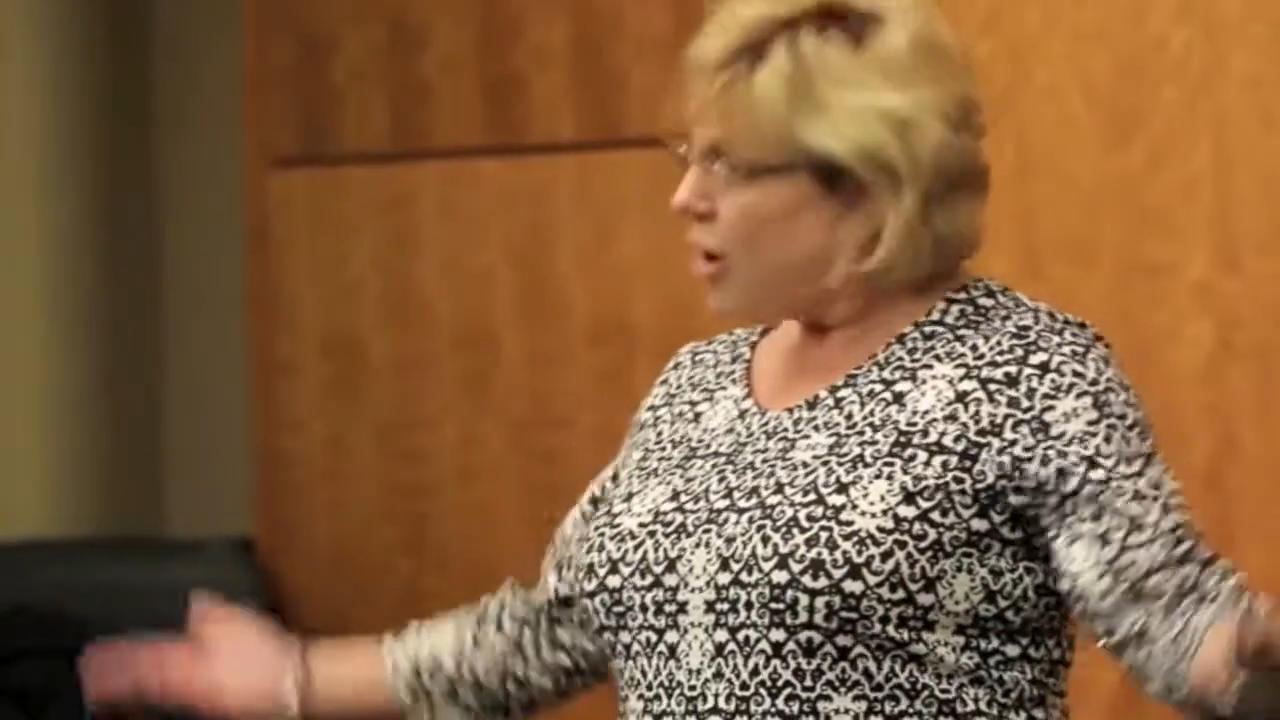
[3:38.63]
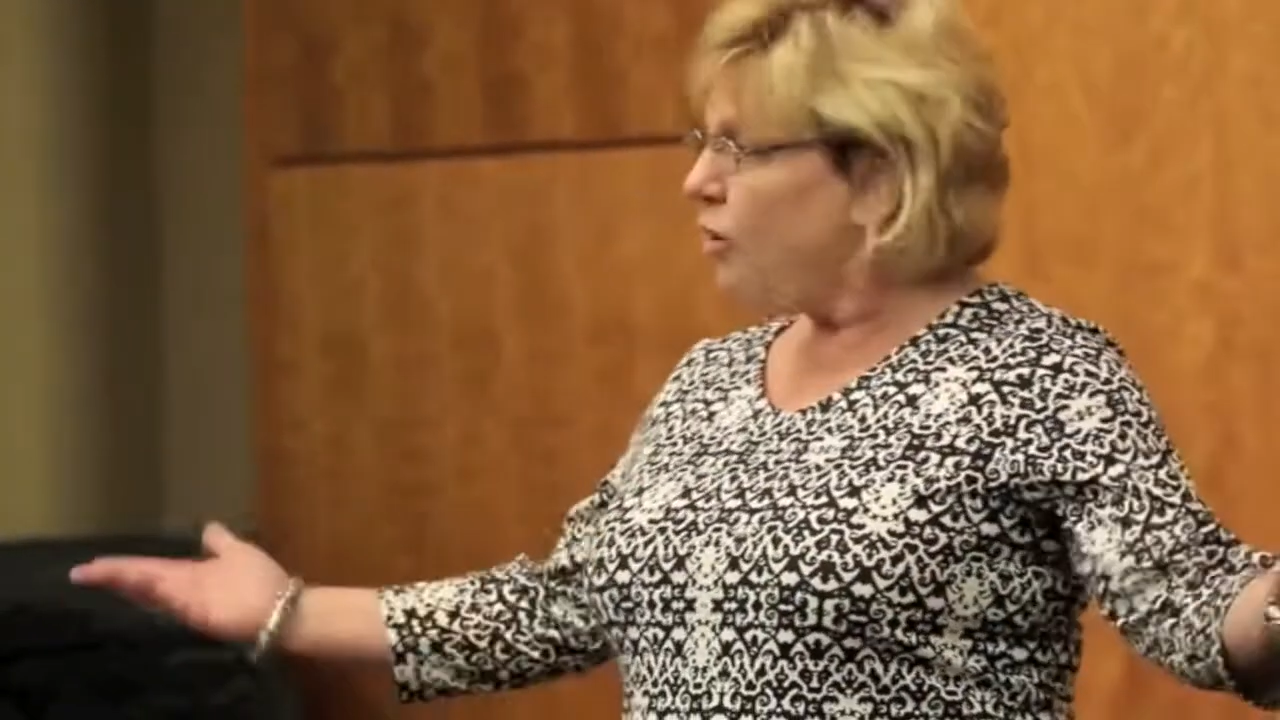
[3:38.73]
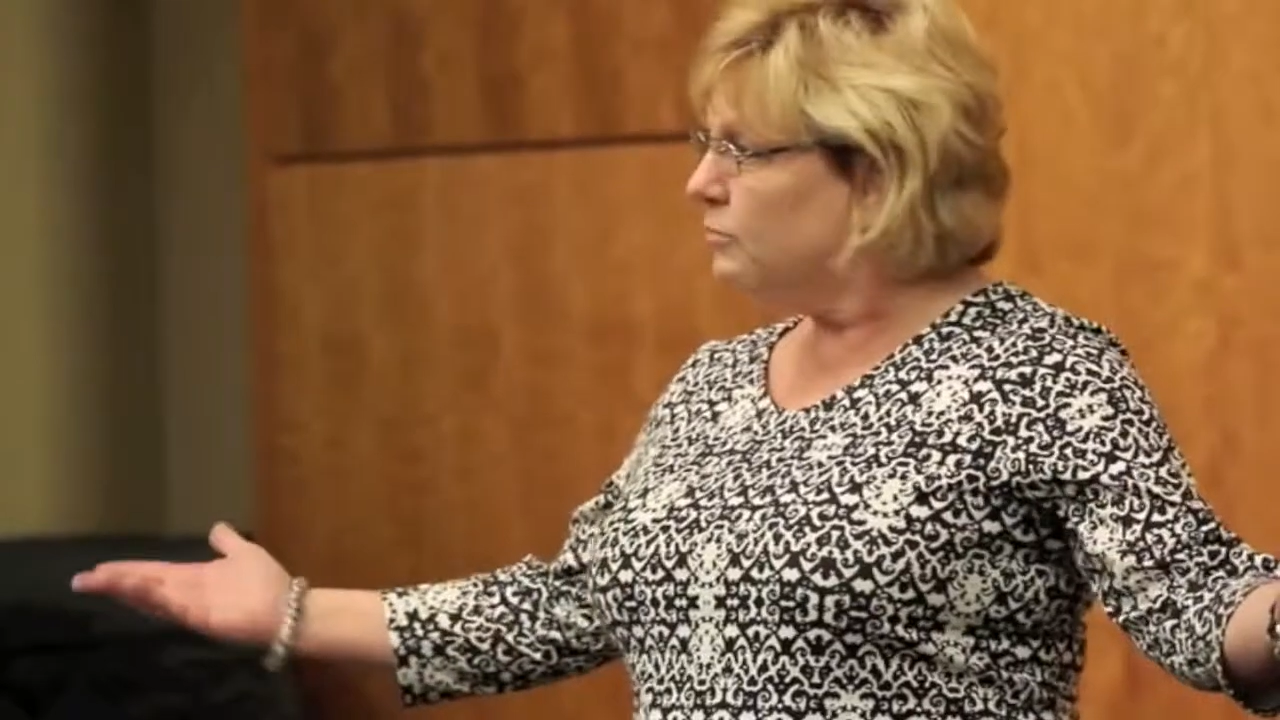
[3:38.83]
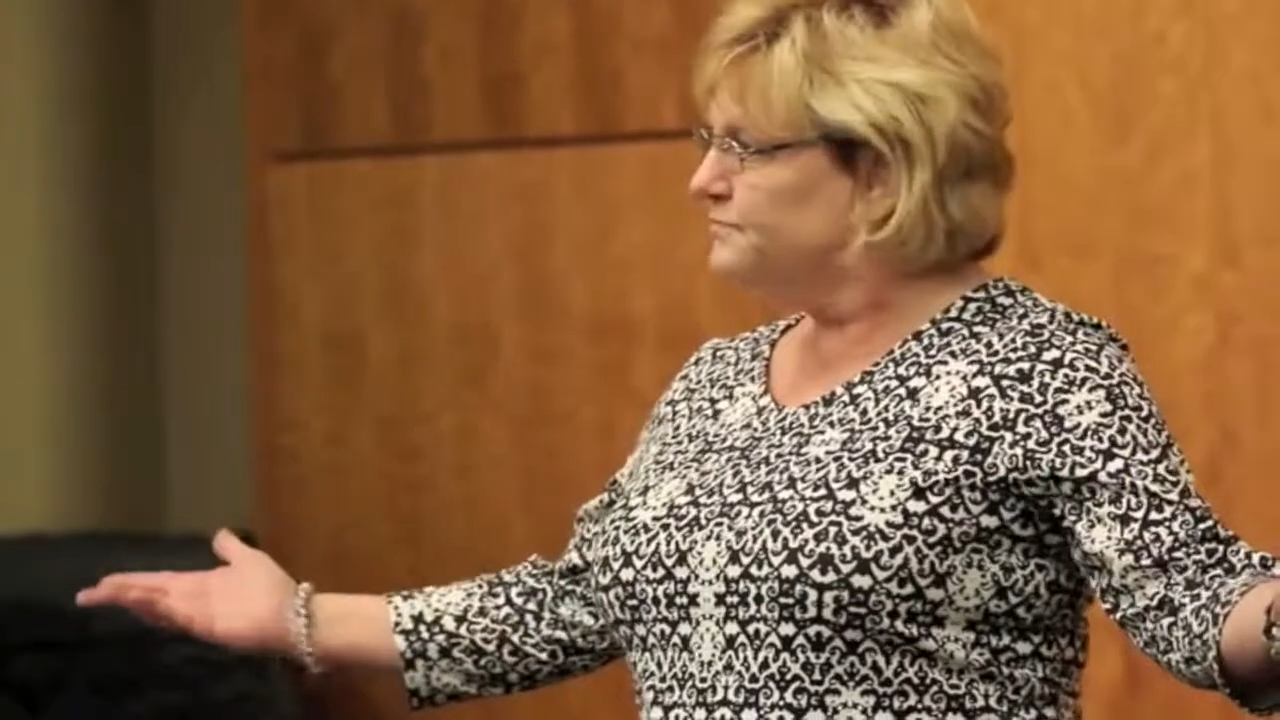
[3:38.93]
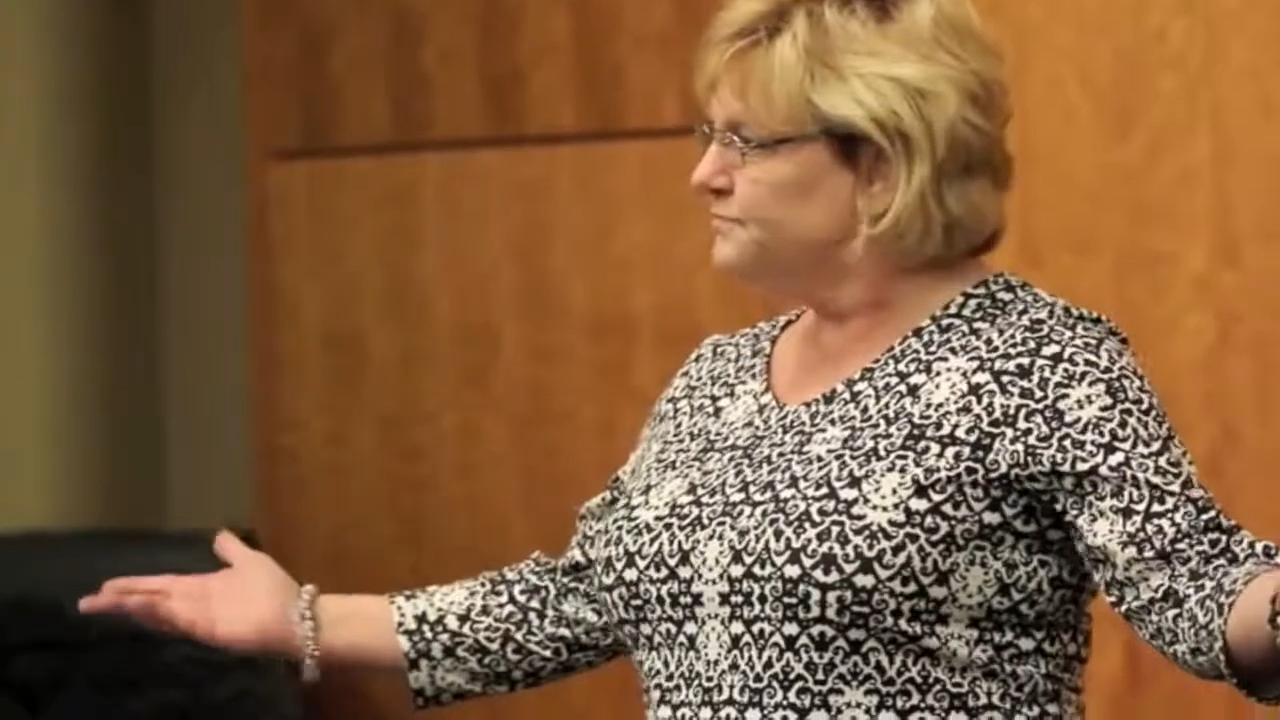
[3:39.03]
went
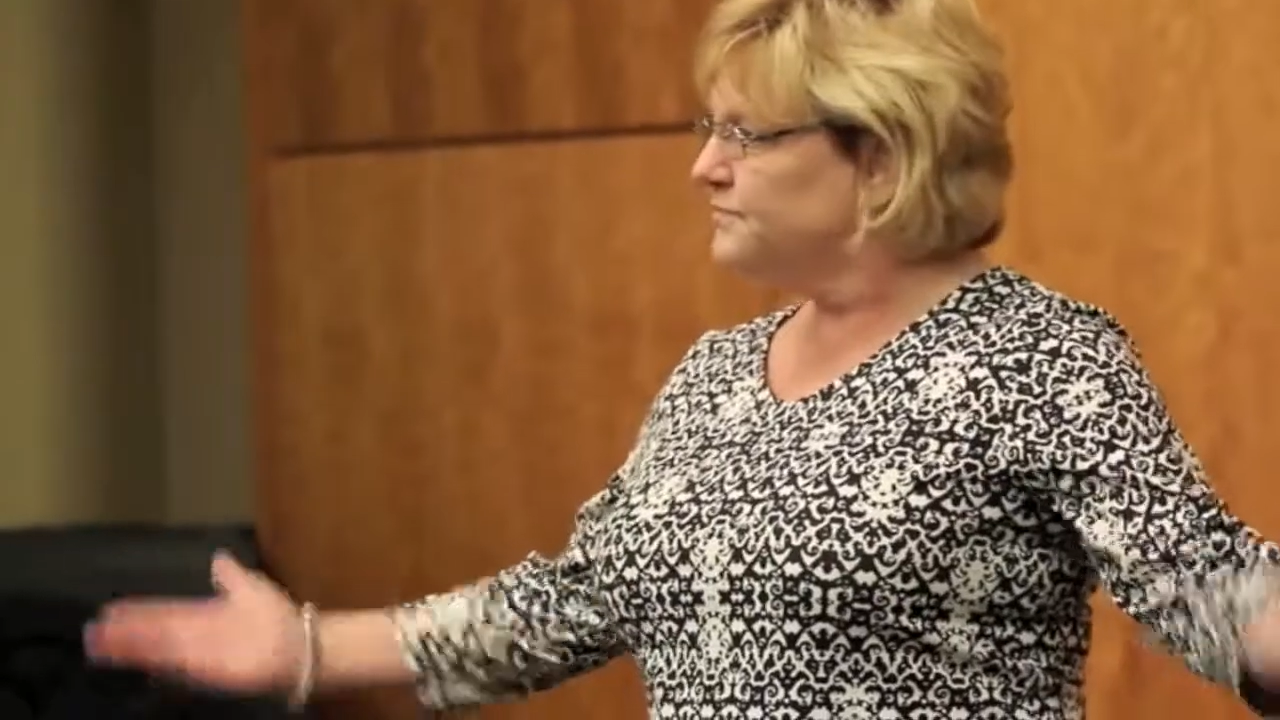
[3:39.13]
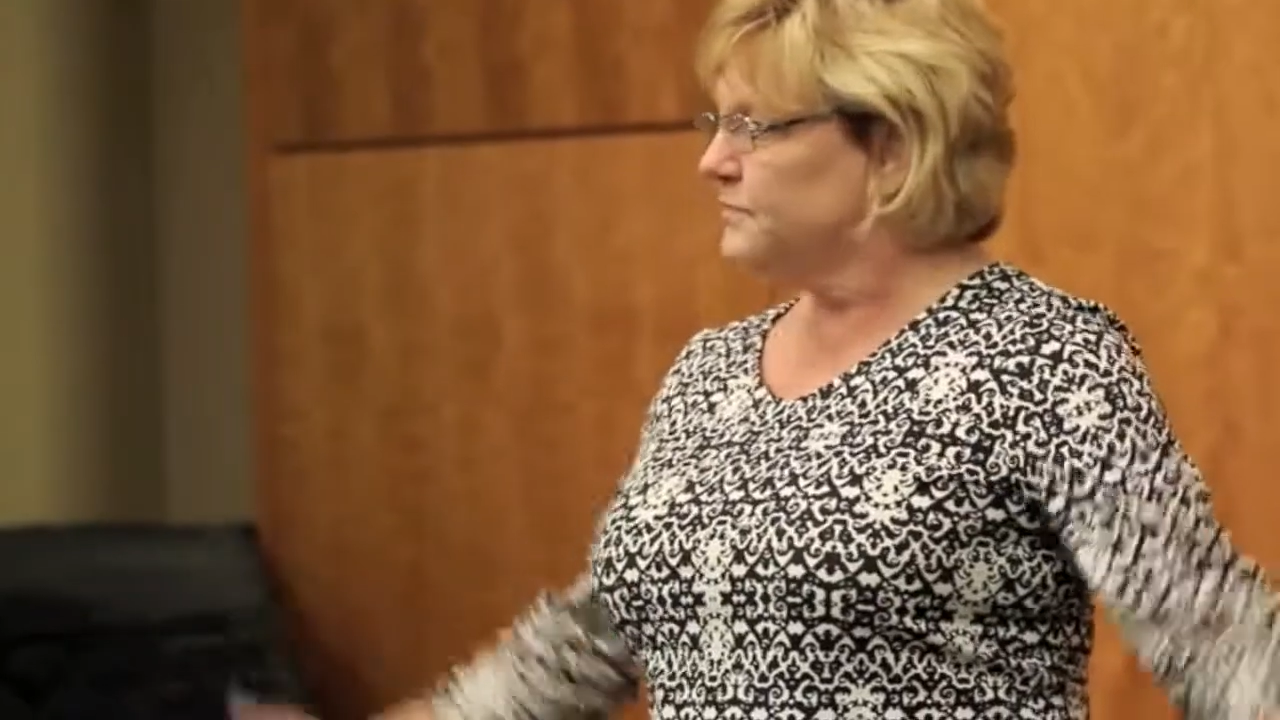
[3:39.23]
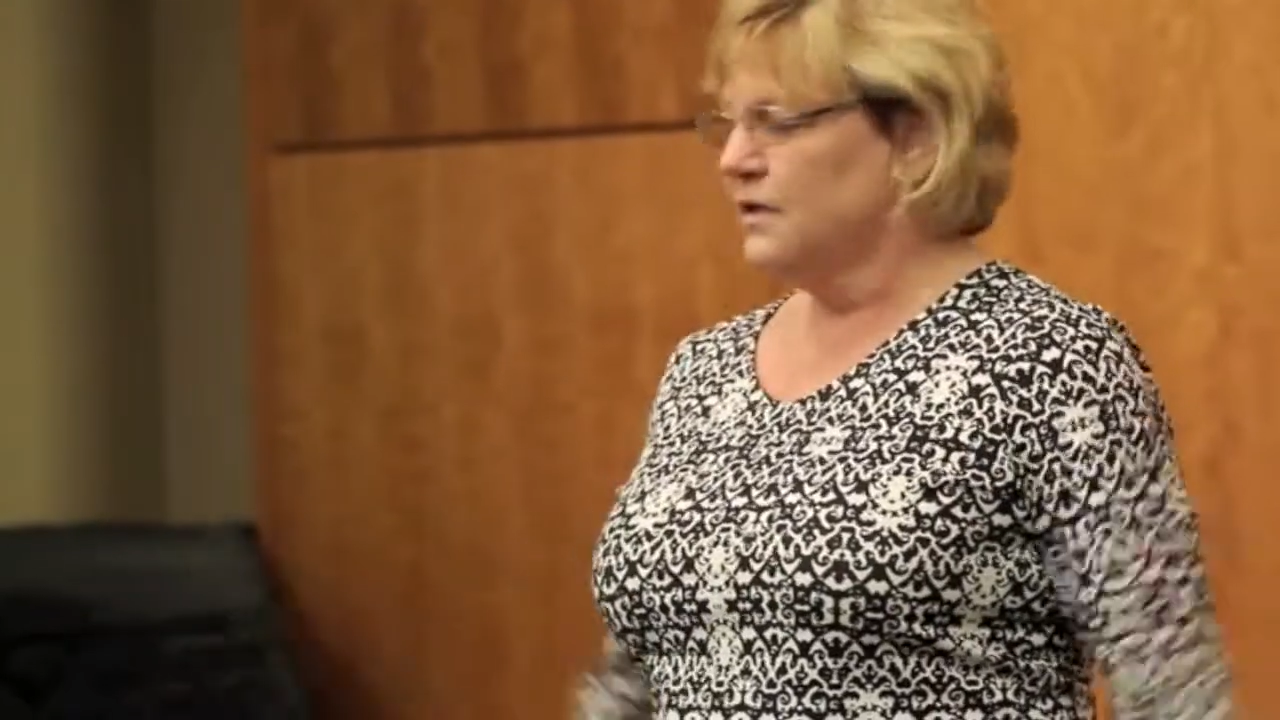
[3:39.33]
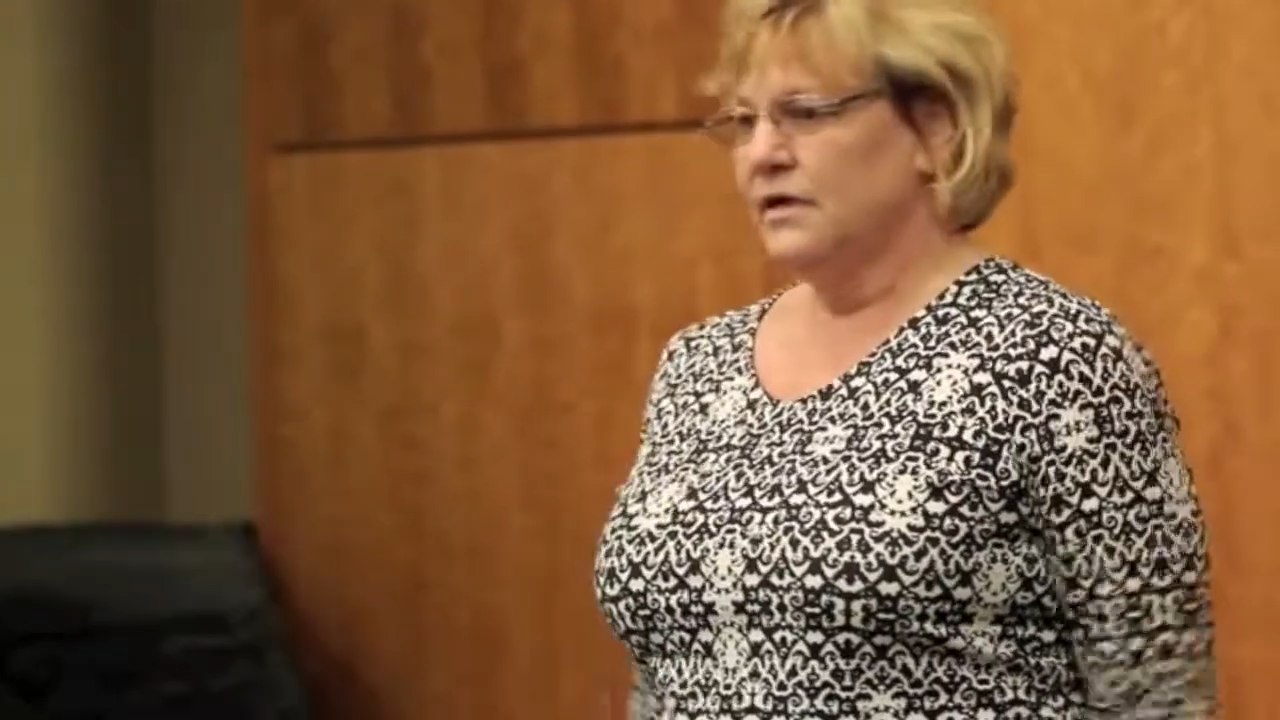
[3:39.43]
home.